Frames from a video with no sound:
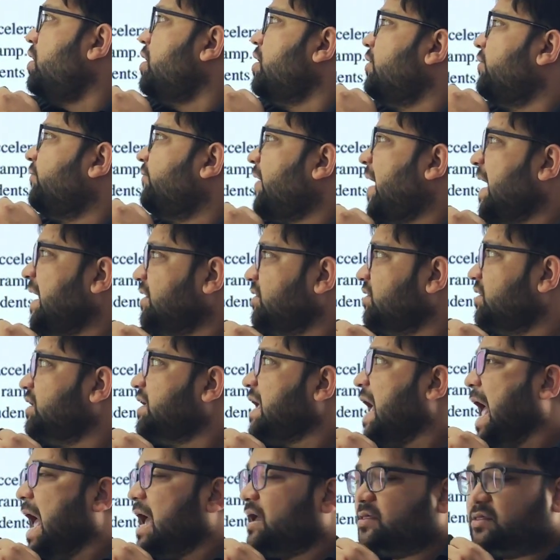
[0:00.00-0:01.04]
find the
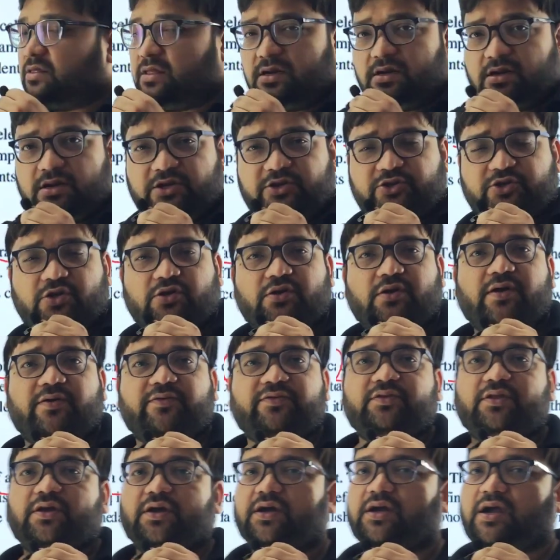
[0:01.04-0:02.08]
acceleration
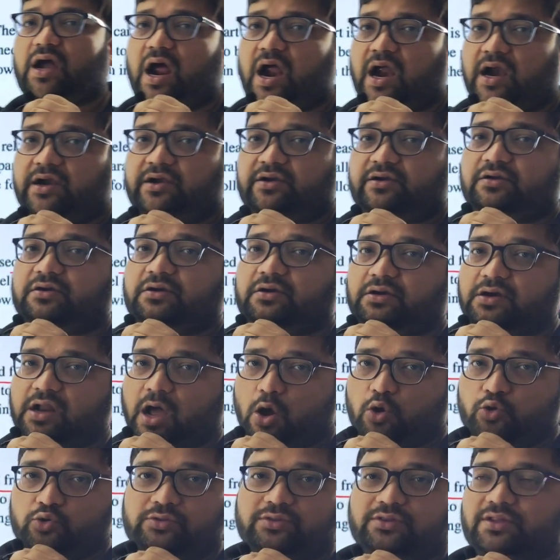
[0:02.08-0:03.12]
of the cart
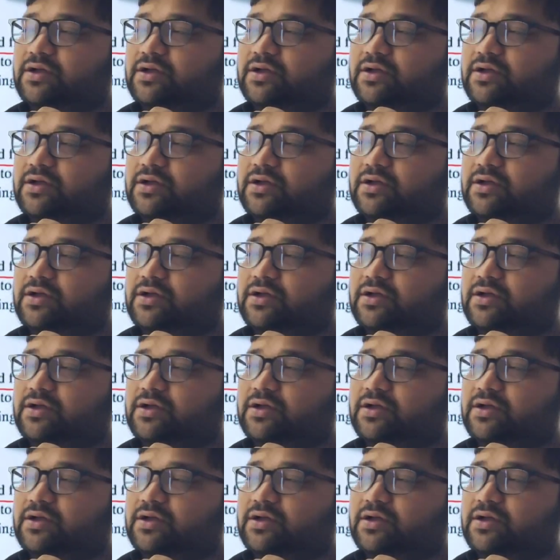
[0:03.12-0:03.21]
down